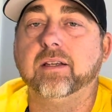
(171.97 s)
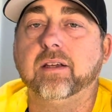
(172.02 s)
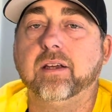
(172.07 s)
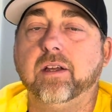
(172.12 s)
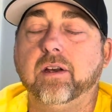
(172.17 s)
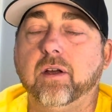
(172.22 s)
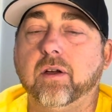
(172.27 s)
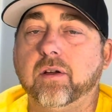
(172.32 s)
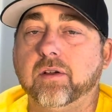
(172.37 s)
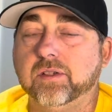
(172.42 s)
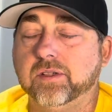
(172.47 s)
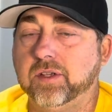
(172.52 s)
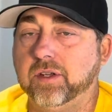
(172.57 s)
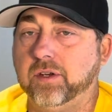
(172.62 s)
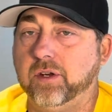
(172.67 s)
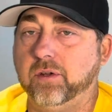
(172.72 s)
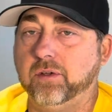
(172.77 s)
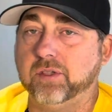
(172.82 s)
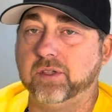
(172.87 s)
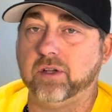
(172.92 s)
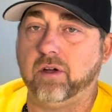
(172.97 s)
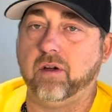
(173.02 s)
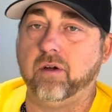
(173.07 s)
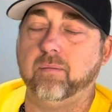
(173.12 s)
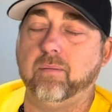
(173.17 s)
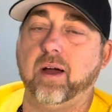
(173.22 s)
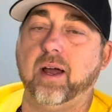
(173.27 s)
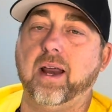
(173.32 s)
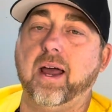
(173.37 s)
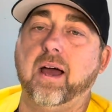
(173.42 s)
because the new song
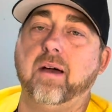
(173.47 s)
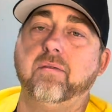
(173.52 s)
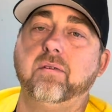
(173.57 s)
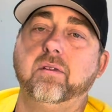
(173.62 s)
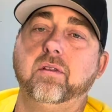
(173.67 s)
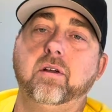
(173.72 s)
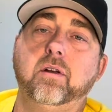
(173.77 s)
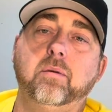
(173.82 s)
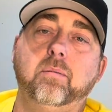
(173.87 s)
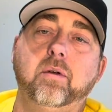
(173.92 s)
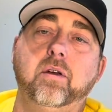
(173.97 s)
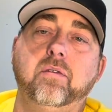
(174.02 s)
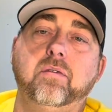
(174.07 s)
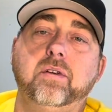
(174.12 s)
might have a little bit of